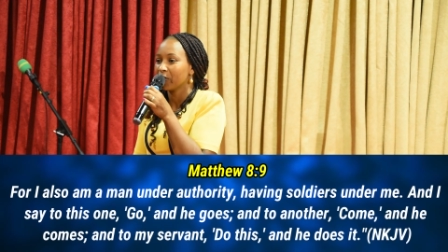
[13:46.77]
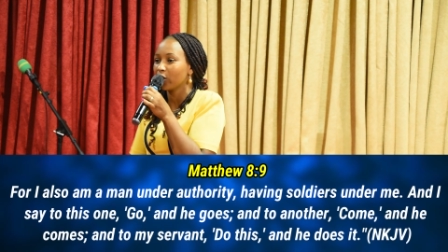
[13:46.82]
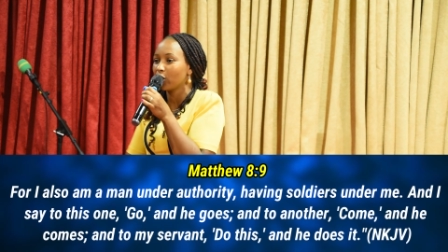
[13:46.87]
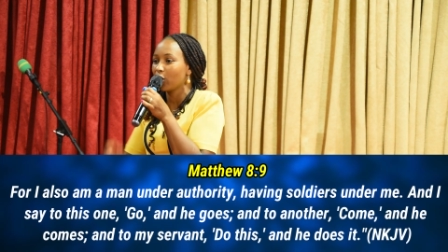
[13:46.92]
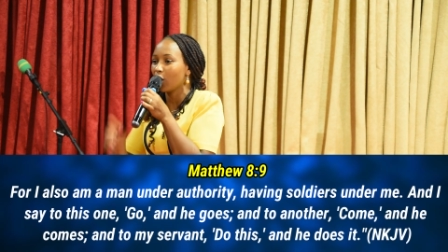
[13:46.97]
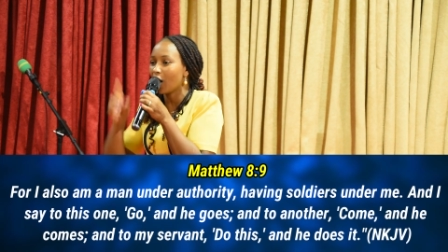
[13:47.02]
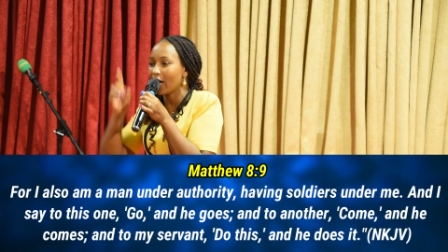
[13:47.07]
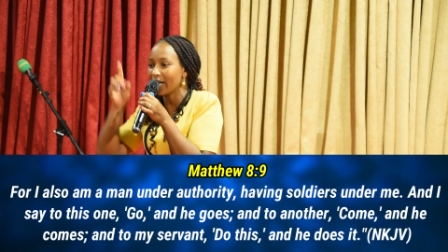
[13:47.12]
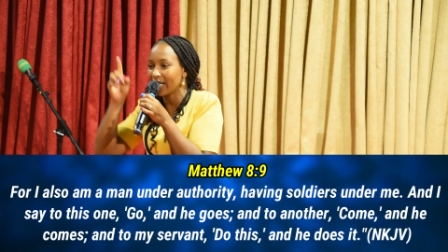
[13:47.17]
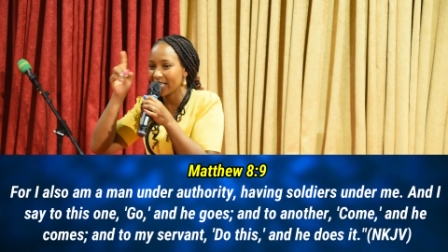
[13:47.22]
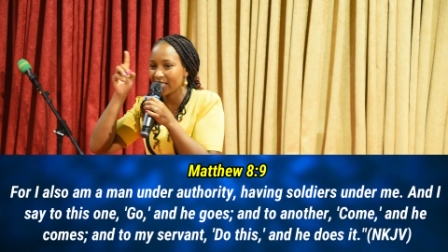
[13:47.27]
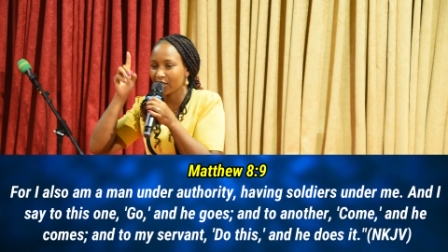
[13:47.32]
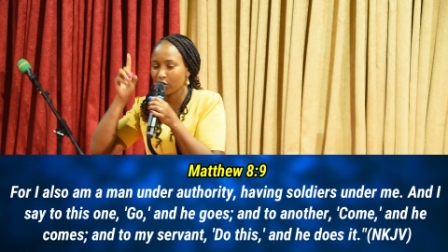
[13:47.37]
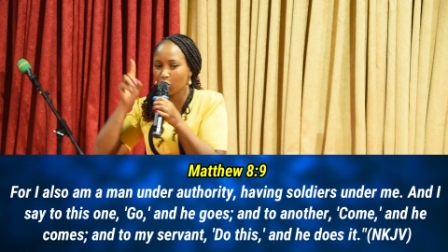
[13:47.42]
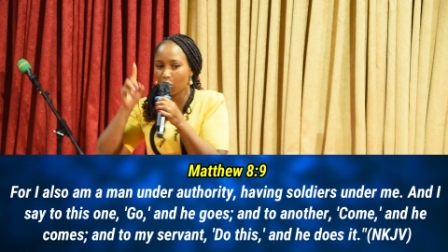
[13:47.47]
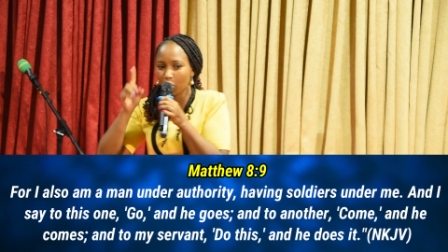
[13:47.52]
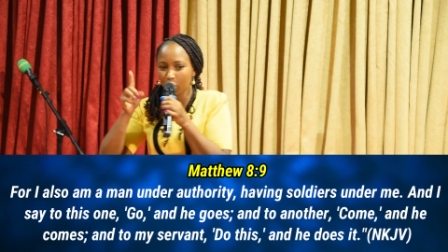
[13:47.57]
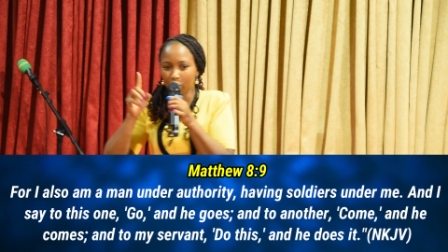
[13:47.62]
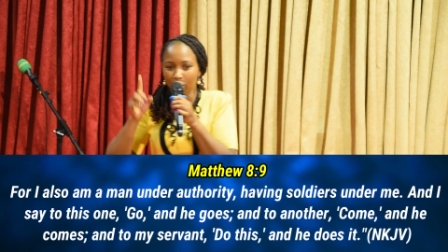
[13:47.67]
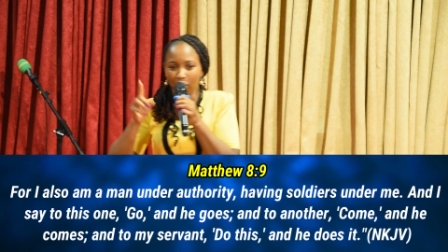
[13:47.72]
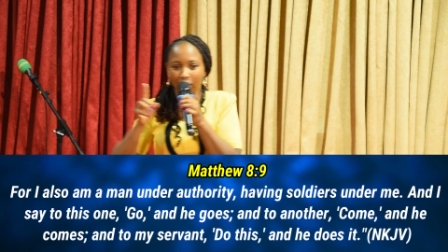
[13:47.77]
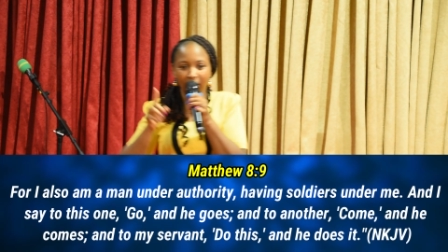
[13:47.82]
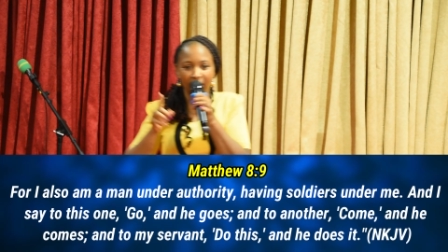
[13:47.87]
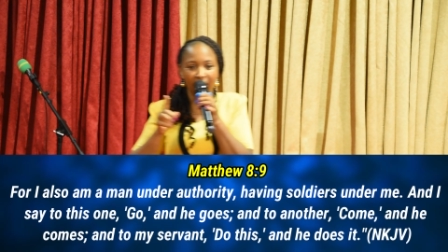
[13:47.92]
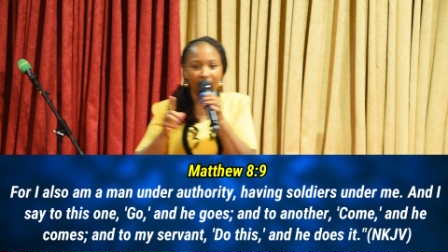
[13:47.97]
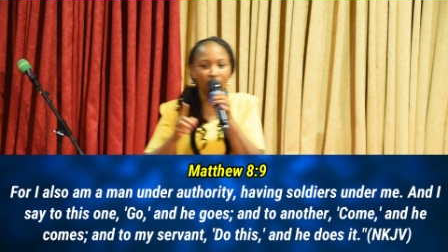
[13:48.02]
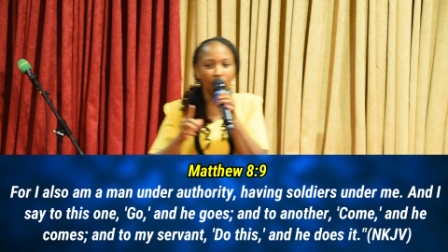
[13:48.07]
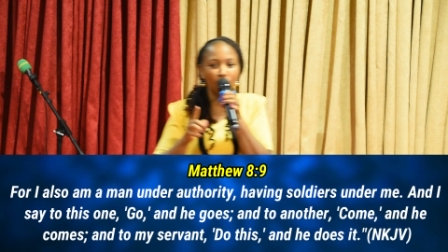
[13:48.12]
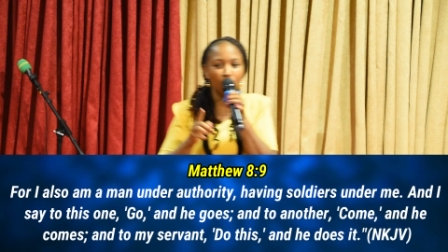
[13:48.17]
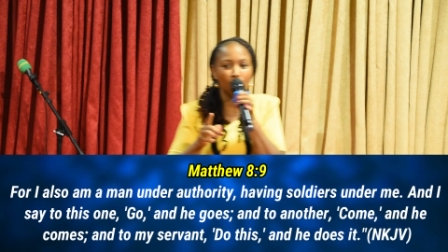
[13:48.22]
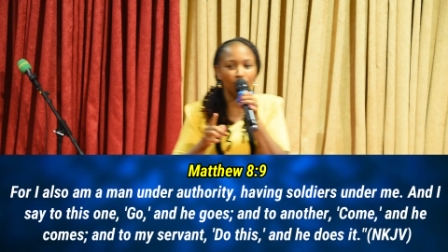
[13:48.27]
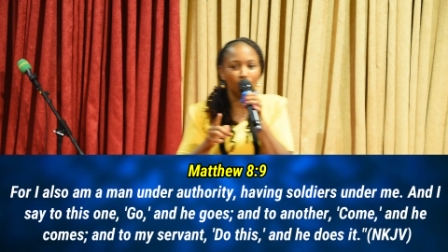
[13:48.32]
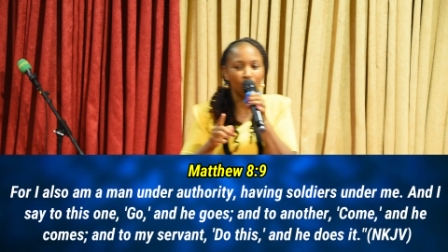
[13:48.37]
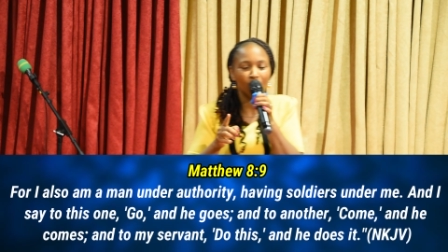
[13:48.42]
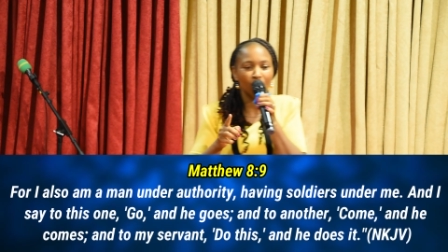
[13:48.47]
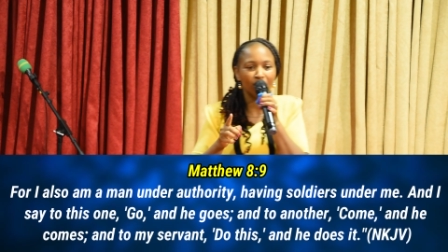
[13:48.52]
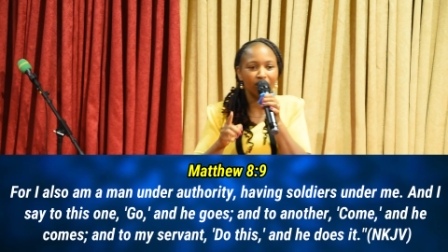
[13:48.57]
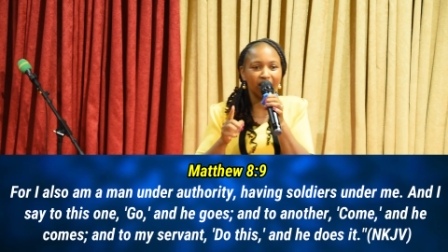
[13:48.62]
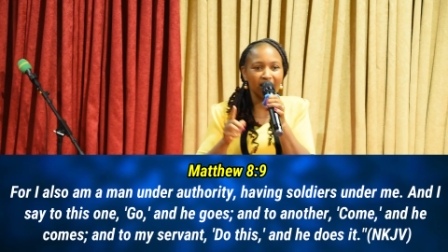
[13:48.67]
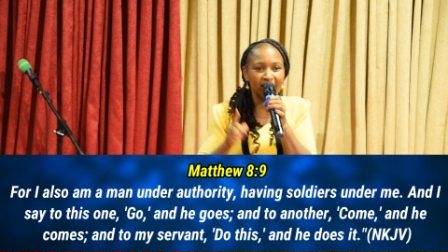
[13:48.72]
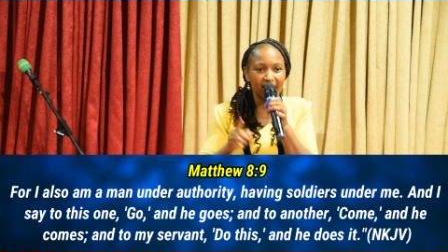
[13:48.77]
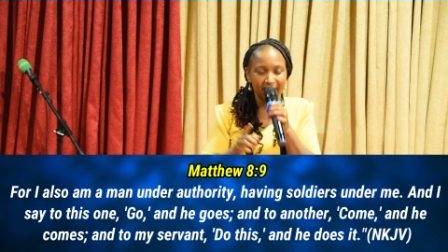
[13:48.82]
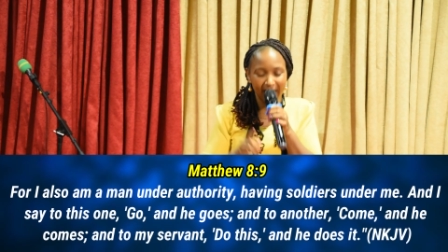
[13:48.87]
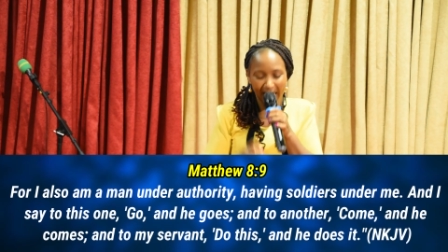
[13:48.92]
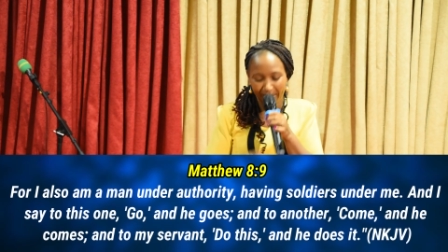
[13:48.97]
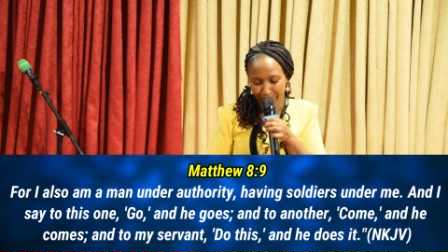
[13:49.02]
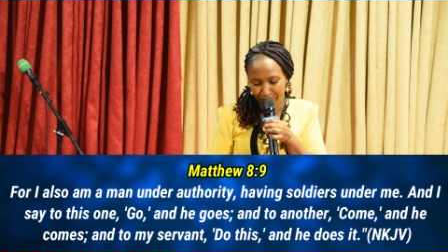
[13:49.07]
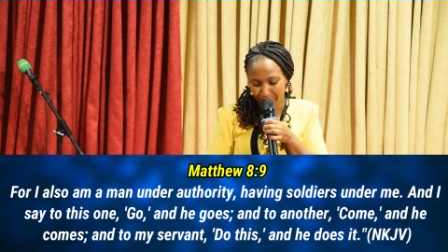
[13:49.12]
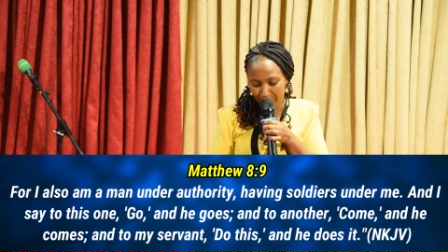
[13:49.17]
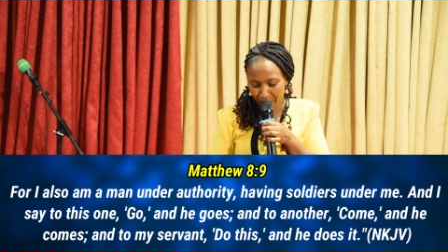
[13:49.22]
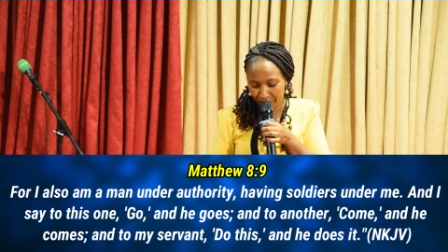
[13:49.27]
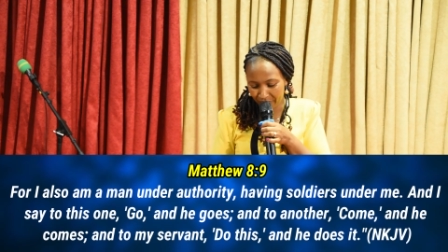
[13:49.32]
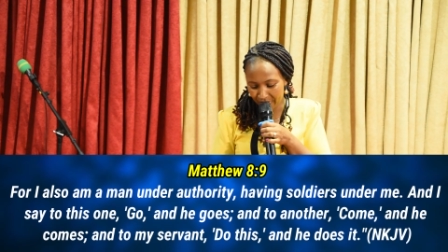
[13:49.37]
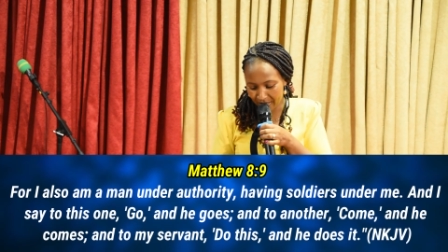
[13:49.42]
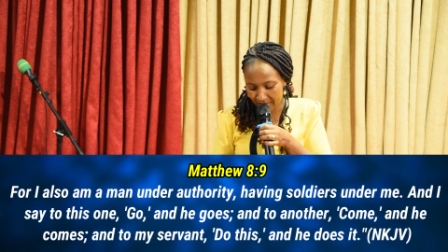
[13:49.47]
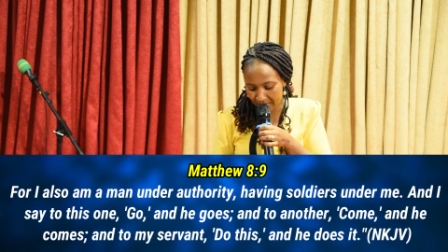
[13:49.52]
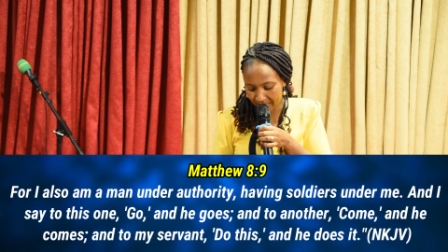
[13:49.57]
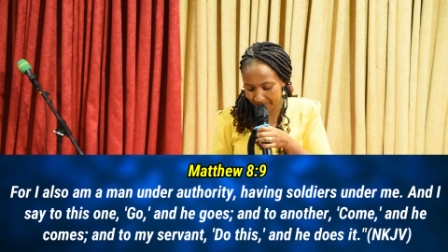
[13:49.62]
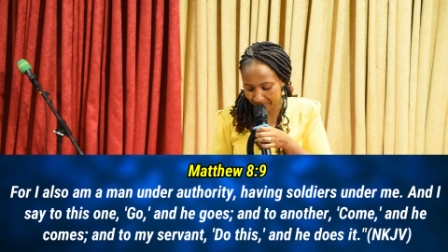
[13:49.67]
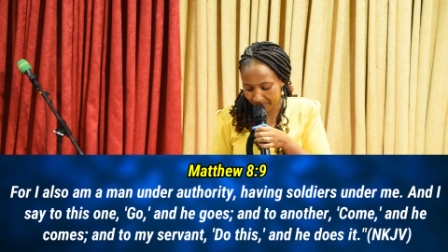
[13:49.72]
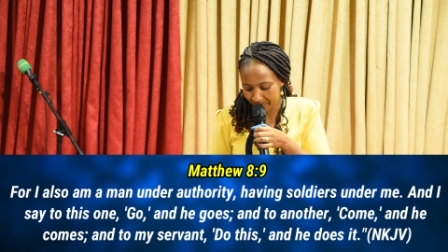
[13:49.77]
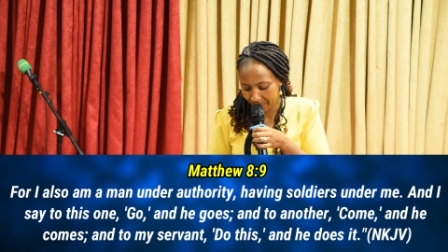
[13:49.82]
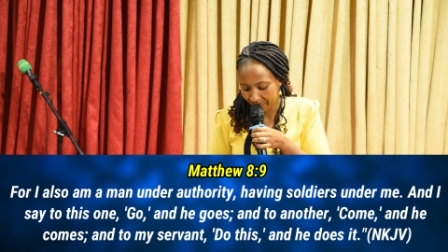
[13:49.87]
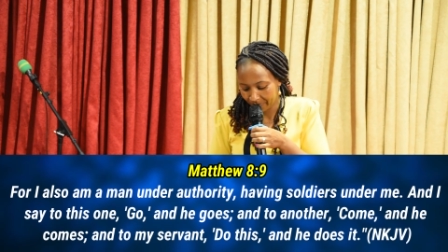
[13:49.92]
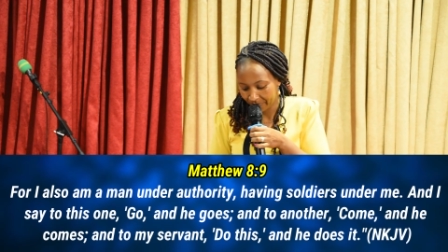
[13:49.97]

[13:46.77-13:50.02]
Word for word: God is cautioning you this evening